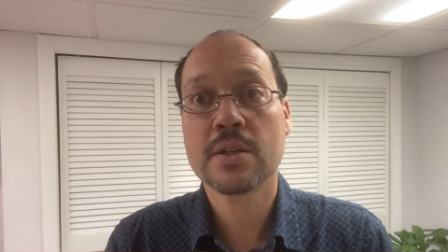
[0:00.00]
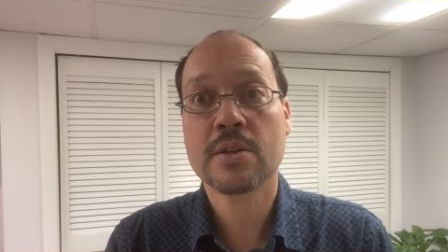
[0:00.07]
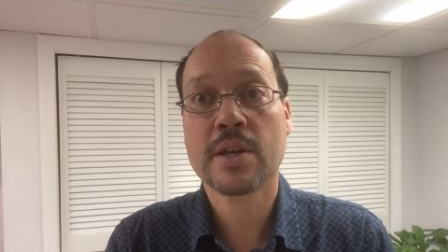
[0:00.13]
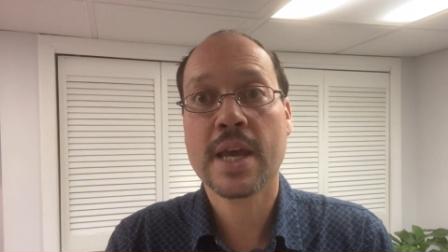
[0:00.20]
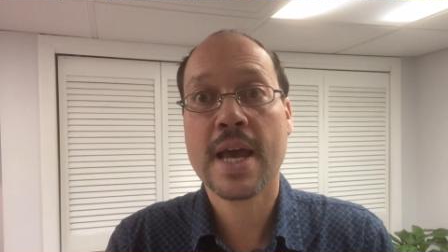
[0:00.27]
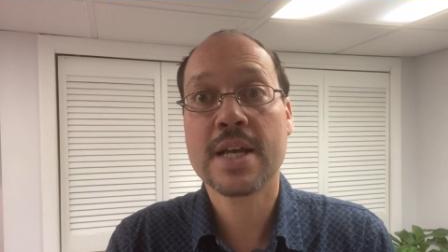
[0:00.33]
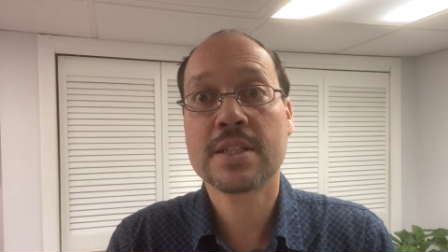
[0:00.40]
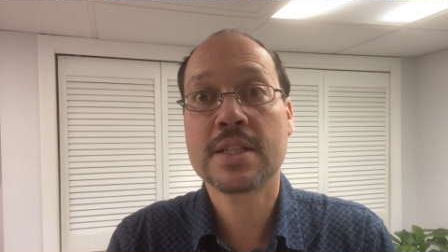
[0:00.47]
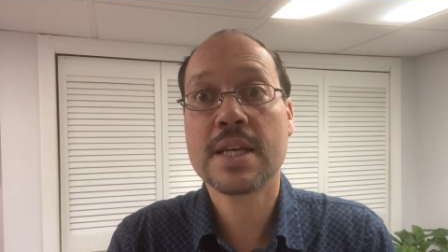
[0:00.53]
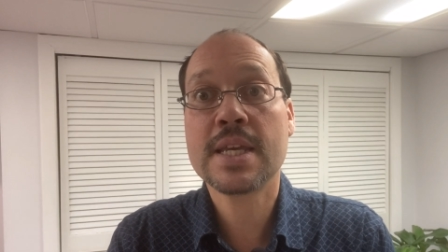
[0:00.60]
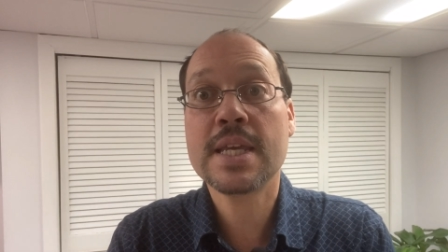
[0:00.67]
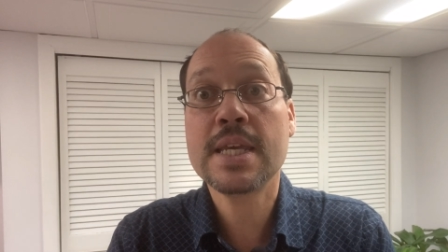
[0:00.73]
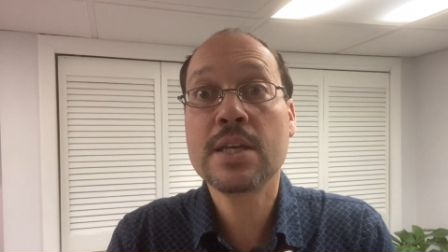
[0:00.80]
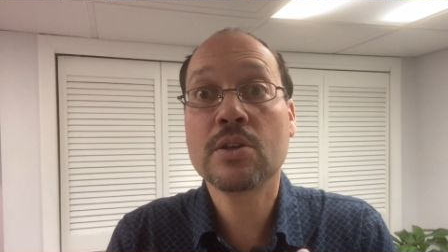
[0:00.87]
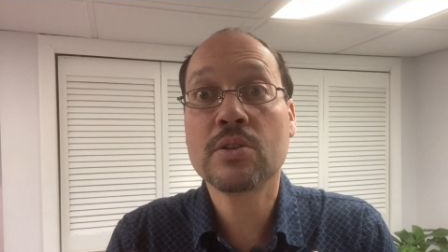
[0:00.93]
okay, has to
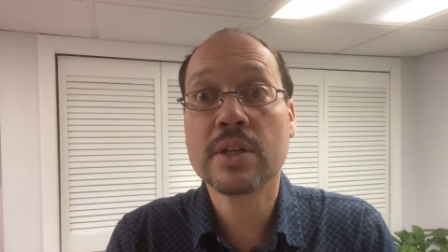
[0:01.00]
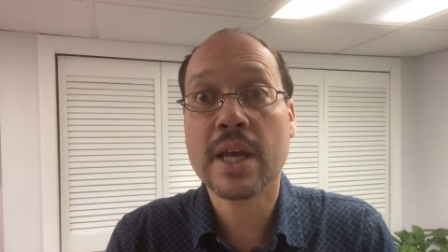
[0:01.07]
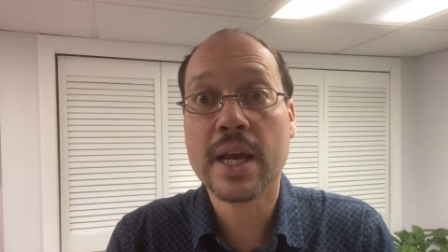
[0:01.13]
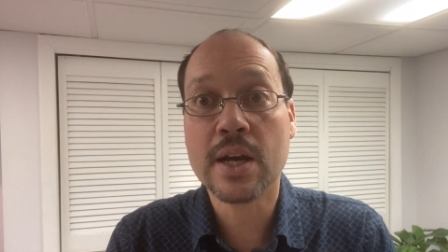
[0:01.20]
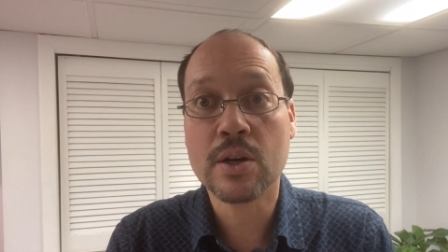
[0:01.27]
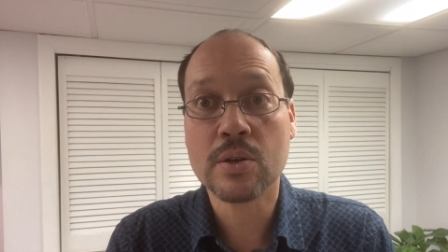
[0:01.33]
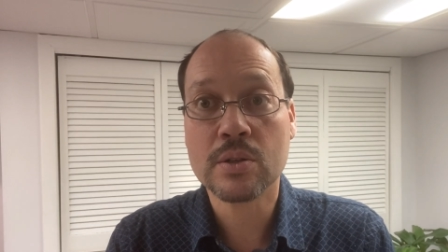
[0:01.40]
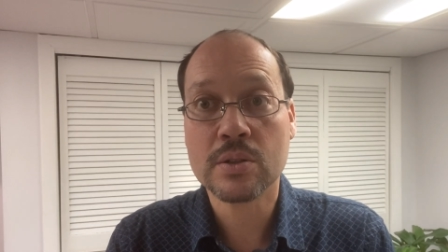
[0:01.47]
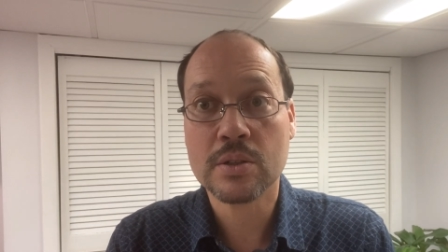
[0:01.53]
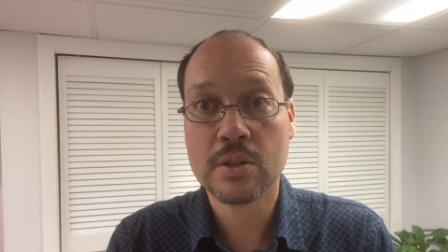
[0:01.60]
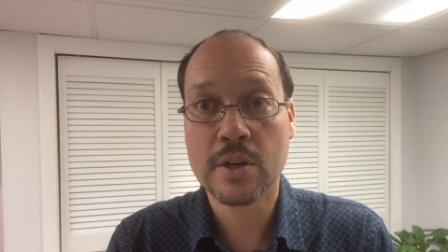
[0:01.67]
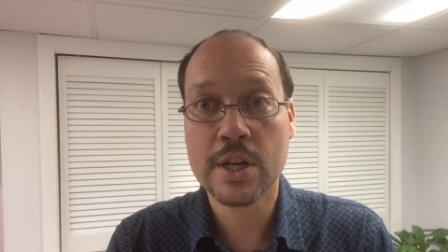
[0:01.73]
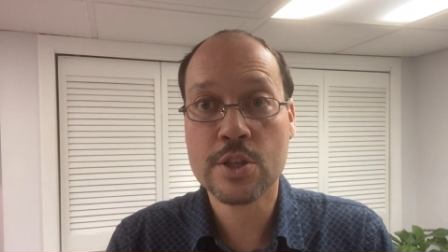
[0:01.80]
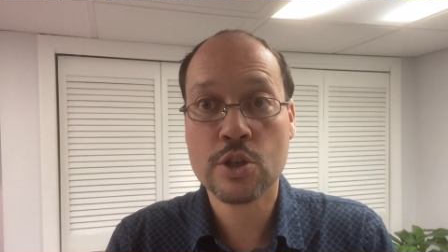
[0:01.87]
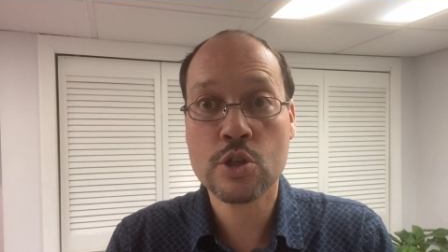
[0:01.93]
heal now.
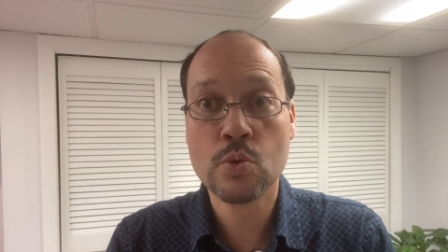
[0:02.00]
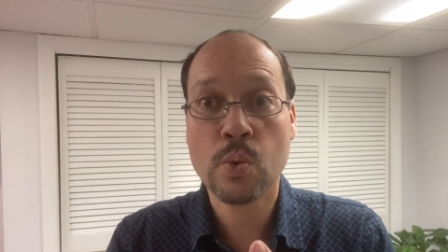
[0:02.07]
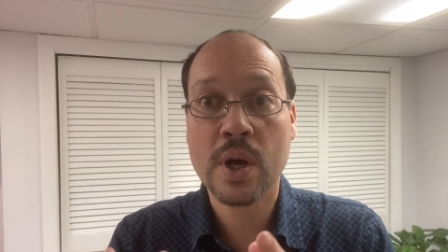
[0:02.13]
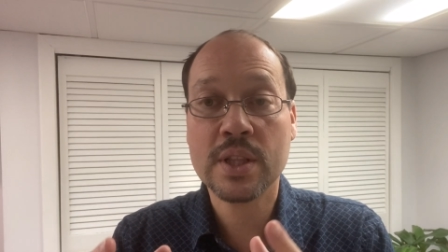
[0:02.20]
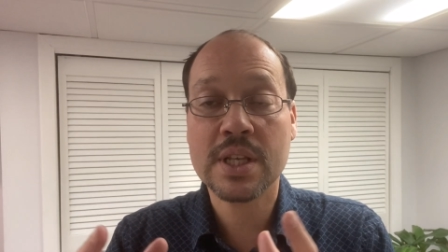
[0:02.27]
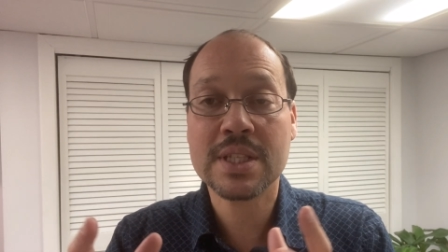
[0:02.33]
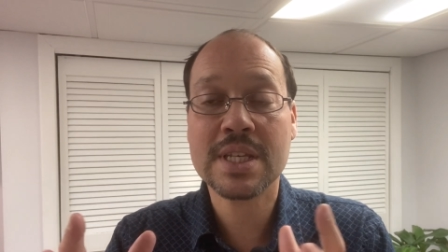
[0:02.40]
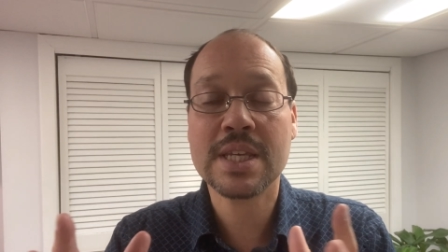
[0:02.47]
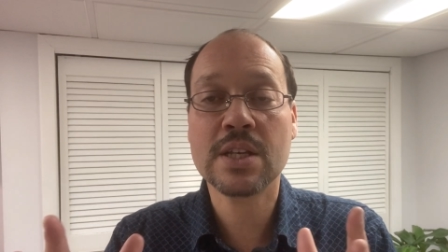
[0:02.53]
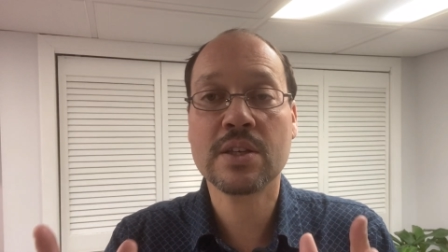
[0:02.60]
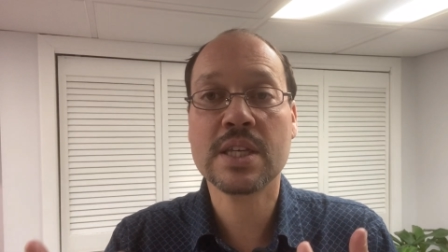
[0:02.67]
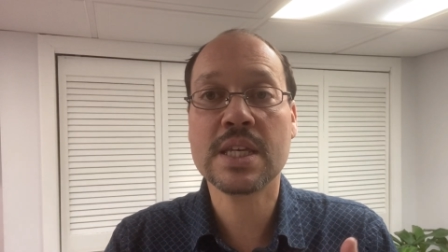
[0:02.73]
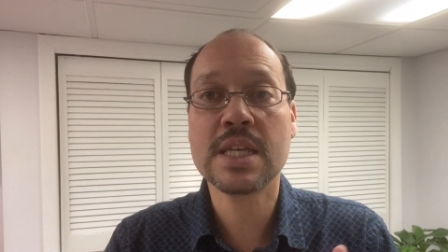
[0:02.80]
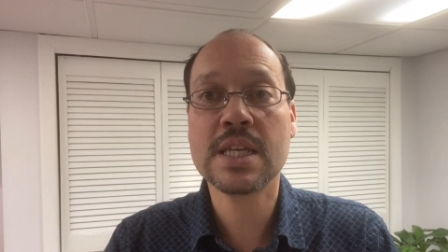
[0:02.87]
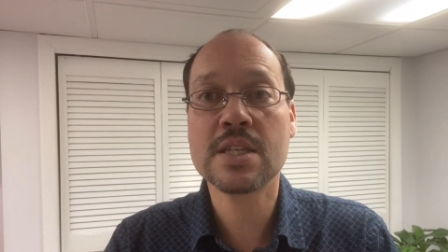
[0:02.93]
All right, so you want that to heal
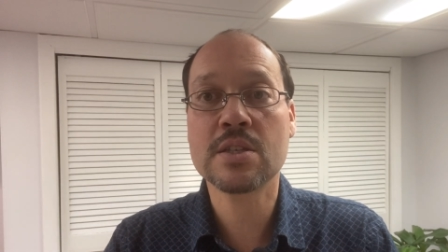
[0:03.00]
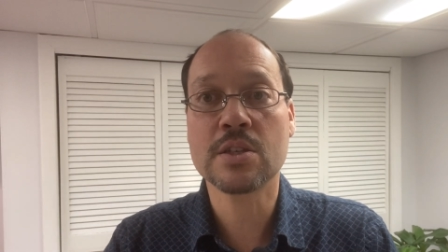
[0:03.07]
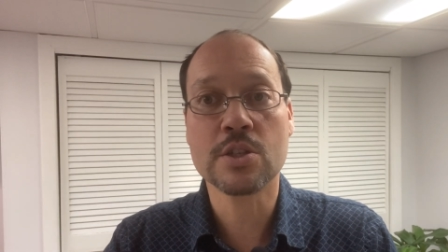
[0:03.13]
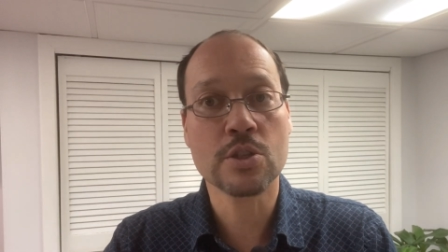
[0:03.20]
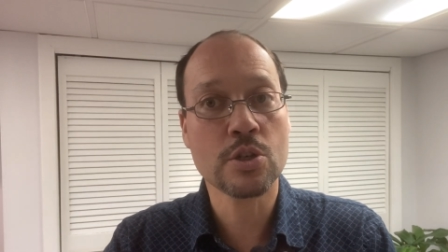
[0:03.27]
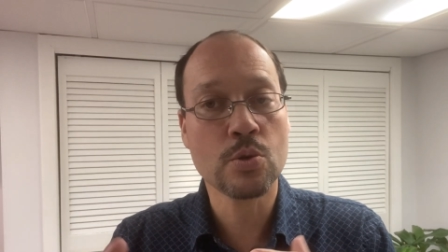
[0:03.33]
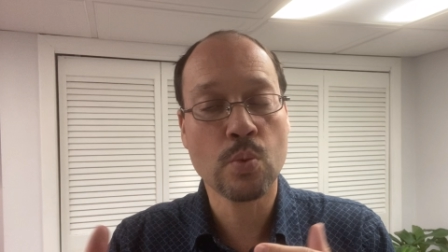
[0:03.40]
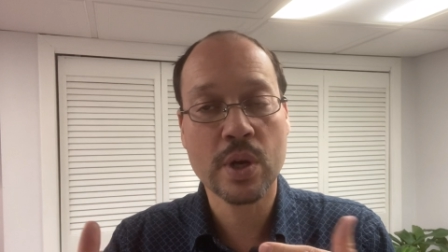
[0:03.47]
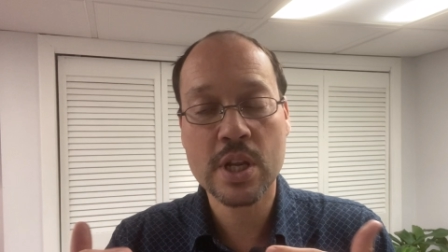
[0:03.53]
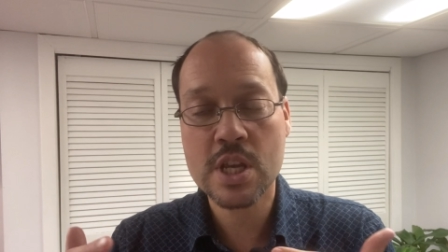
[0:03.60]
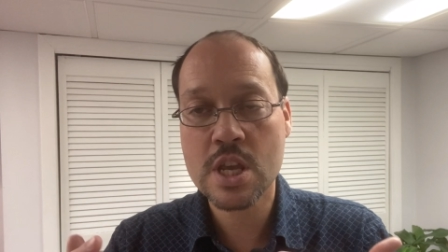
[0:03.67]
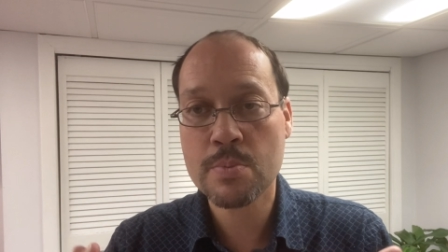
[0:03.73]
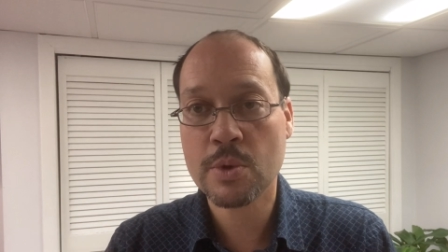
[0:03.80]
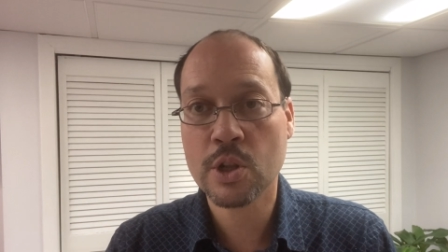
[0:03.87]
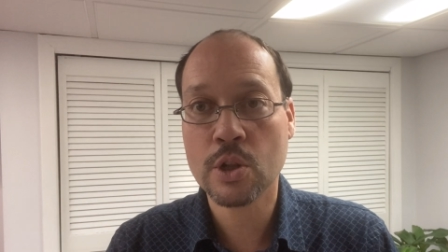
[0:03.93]
easily. So you want to
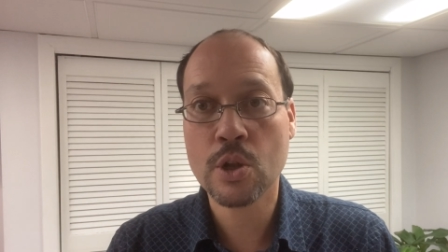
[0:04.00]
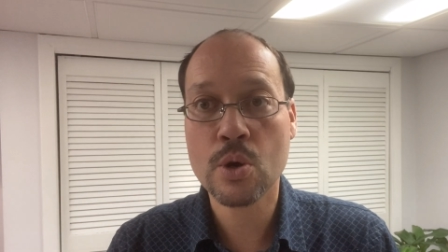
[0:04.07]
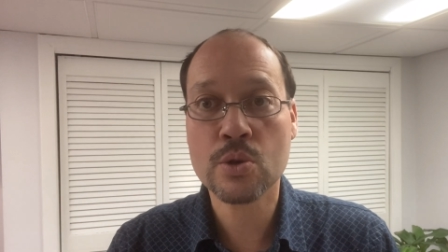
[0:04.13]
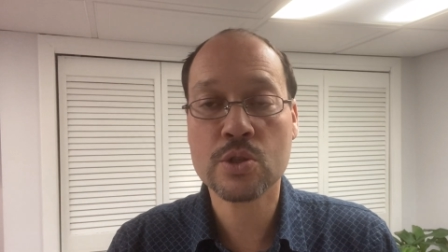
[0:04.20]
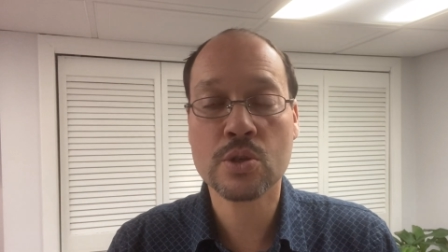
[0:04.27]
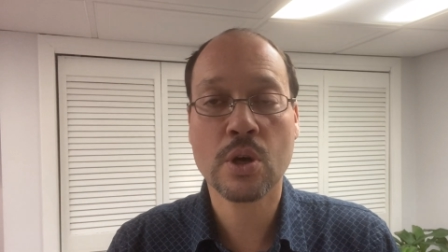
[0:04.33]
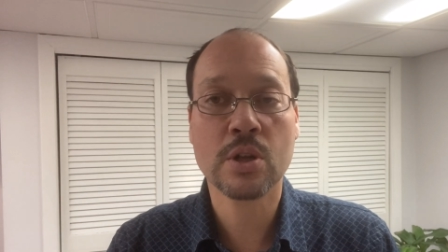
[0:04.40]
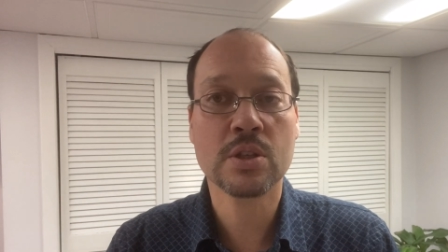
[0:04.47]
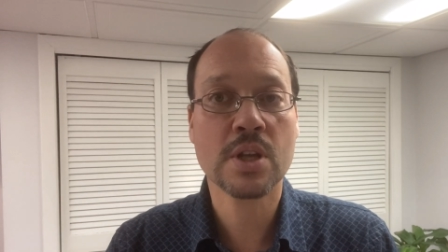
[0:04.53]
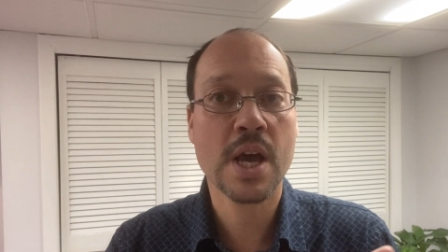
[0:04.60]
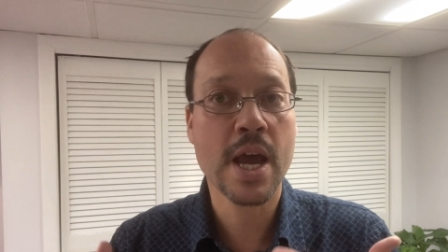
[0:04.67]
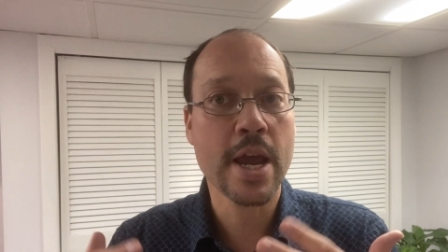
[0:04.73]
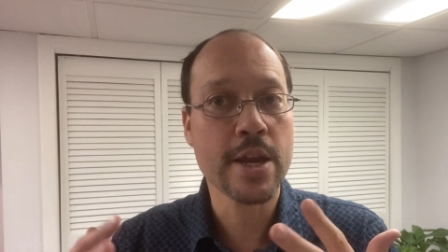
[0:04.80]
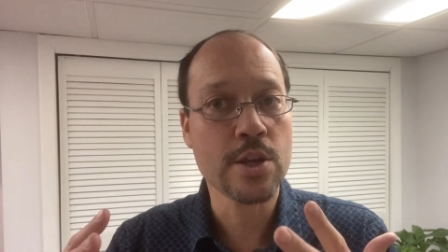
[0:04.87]
keep a low salt diet.